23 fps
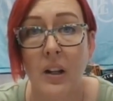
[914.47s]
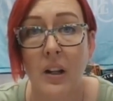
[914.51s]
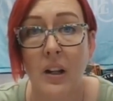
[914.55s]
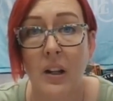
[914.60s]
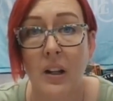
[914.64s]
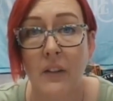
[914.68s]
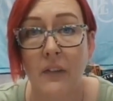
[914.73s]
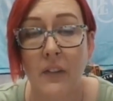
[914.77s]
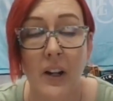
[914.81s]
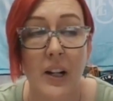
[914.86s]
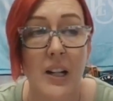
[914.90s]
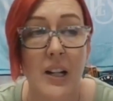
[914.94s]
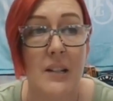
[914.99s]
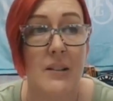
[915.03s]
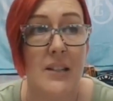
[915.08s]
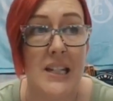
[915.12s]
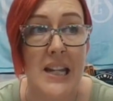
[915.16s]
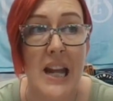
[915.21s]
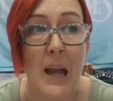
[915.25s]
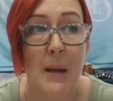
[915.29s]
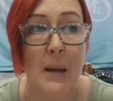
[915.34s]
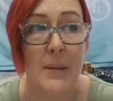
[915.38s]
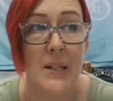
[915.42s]
Fucking
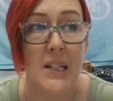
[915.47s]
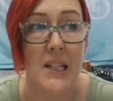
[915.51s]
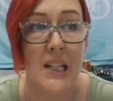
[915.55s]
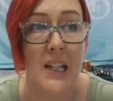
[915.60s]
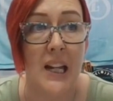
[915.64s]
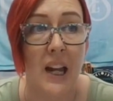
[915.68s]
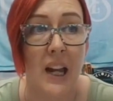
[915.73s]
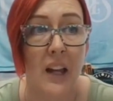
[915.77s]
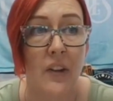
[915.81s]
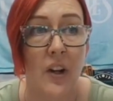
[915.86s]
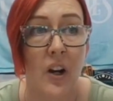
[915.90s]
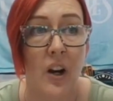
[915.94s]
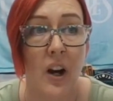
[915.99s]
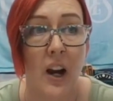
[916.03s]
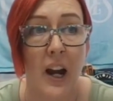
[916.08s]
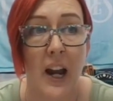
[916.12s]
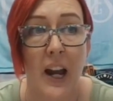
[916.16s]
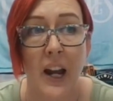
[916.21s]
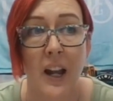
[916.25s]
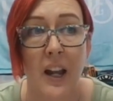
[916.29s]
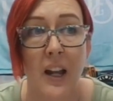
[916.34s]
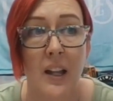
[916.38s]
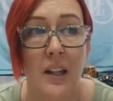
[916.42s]
snap it together
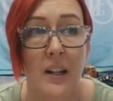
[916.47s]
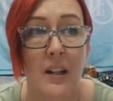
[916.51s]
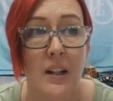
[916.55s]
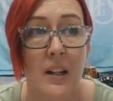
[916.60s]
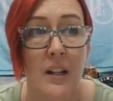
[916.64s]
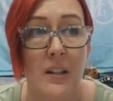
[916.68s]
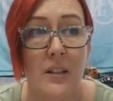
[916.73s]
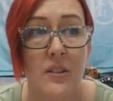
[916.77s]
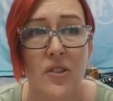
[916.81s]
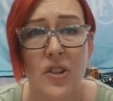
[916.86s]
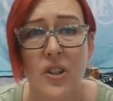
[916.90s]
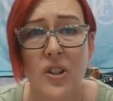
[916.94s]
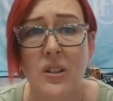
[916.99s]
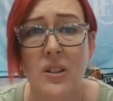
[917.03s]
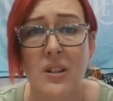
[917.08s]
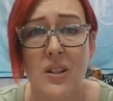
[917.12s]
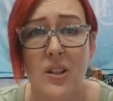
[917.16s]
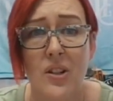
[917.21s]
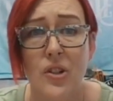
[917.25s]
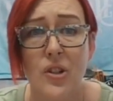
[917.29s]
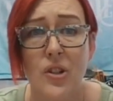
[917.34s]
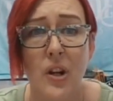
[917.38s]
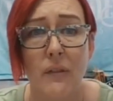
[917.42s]
and
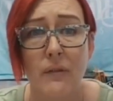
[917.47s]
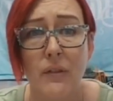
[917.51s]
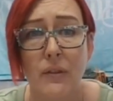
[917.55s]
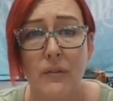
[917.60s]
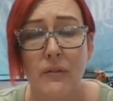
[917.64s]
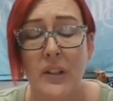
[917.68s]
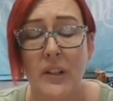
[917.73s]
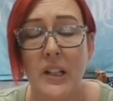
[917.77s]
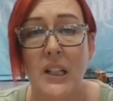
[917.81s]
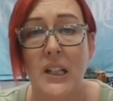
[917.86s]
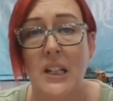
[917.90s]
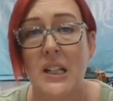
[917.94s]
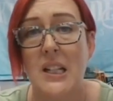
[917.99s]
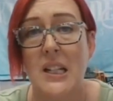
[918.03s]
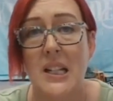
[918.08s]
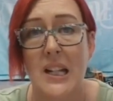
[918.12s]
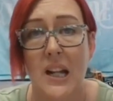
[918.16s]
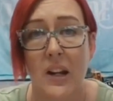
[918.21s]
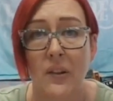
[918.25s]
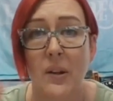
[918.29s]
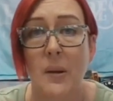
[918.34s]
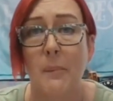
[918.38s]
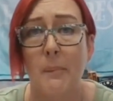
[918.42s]
just shove your feelings
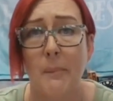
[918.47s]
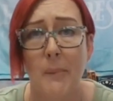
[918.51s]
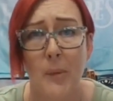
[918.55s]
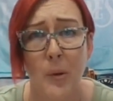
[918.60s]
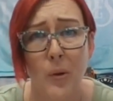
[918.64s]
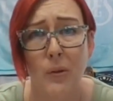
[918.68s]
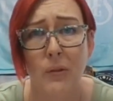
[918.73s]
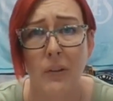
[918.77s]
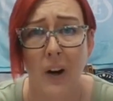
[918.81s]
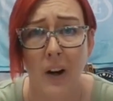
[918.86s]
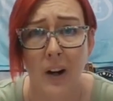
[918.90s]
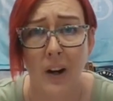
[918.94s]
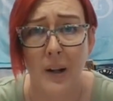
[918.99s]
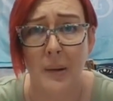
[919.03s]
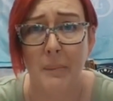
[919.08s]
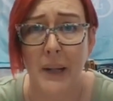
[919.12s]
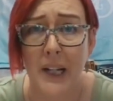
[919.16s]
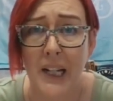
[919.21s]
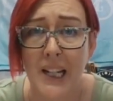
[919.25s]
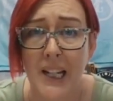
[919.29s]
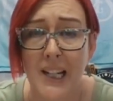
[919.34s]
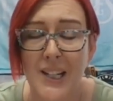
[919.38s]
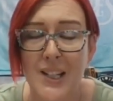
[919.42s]
down and move on,
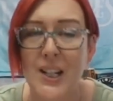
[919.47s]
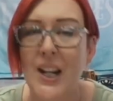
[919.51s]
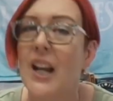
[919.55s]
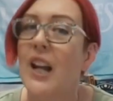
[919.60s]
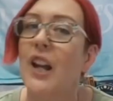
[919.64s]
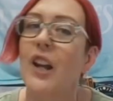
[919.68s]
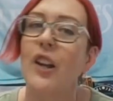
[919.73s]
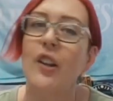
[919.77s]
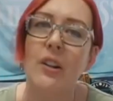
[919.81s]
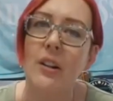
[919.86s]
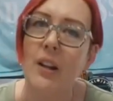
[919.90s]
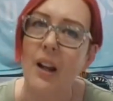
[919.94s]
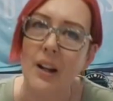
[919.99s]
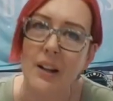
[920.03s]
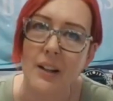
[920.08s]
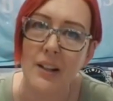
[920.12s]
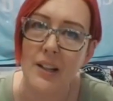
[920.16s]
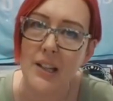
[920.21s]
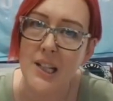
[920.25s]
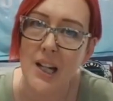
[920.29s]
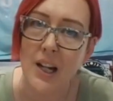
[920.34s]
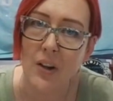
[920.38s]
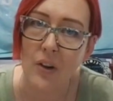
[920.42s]
bitch. You're not
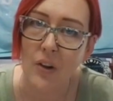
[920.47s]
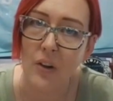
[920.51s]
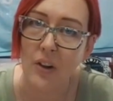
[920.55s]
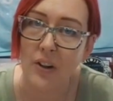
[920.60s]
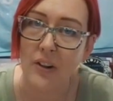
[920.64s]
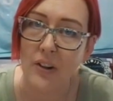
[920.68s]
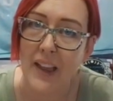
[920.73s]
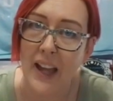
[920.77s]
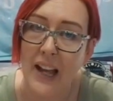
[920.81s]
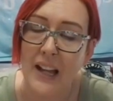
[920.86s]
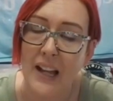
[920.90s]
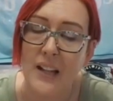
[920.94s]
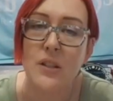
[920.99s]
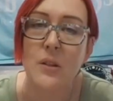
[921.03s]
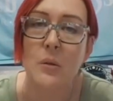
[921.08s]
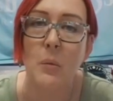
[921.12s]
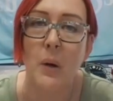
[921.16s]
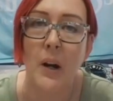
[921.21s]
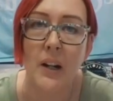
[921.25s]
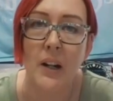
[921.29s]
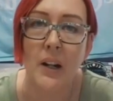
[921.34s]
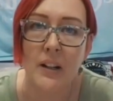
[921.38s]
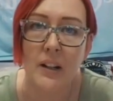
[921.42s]
going to tell her that. So
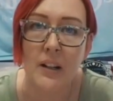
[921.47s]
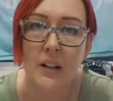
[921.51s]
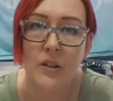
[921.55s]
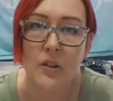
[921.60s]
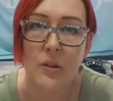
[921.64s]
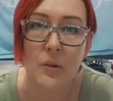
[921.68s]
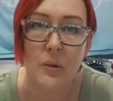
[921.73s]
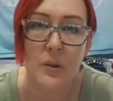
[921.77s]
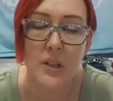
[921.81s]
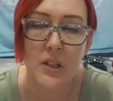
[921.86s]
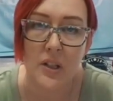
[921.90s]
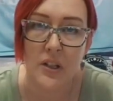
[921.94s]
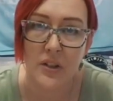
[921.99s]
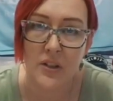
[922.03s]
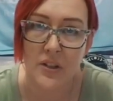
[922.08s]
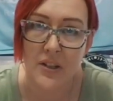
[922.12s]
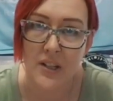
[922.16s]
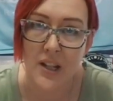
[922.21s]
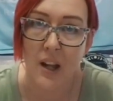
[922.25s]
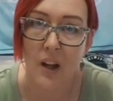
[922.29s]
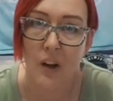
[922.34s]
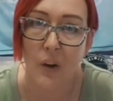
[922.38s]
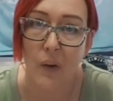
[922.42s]
why are you going to do it to
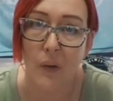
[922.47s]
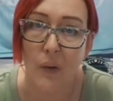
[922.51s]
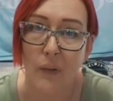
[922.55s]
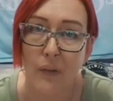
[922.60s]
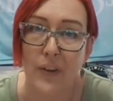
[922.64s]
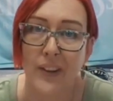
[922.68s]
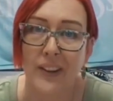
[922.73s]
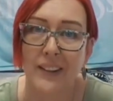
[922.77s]
yourself?